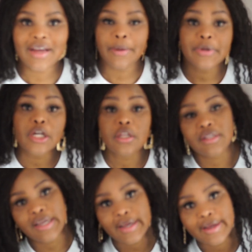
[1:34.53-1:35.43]
I'm gonna look
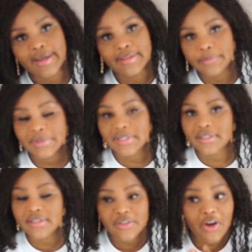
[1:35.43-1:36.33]
like I got lip
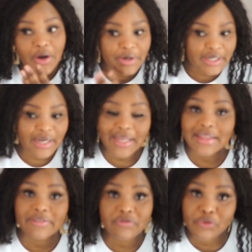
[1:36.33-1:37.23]
injection. Y'all already got
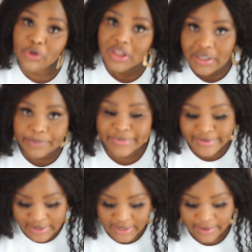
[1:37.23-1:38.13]
full
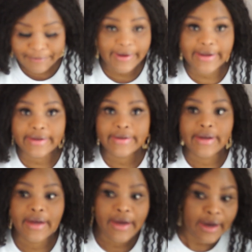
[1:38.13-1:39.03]
lips, okay?
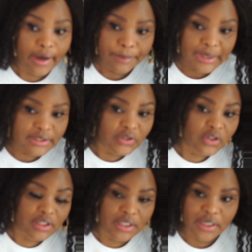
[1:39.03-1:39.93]
I'm about to
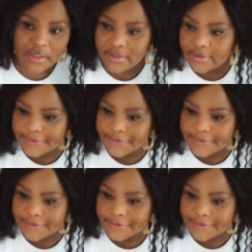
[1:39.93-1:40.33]
look like,